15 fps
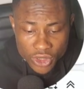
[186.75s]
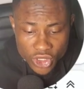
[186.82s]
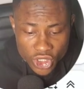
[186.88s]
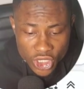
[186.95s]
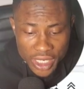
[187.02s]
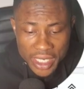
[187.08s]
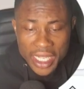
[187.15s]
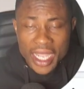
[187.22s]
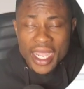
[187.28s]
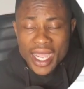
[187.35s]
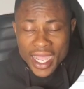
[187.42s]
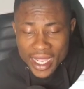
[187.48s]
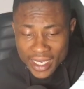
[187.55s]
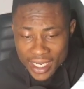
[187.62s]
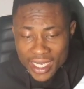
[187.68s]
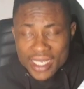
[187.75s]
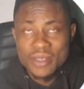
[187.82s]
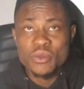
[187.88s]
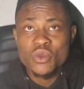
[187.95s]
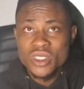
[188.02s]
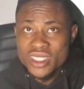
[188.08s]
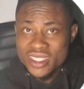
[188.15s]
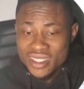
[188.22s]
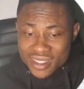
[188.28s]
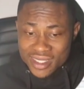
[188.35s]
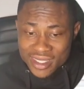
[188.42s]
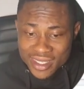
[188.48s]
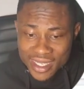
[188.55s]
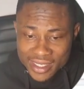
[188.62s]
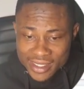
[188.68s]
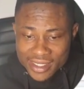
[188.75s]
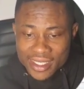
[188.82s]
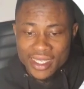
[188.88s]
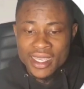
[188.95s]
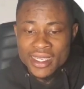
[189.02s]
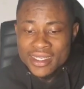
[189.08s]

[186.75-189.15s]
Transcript: checker and claim, which is the next.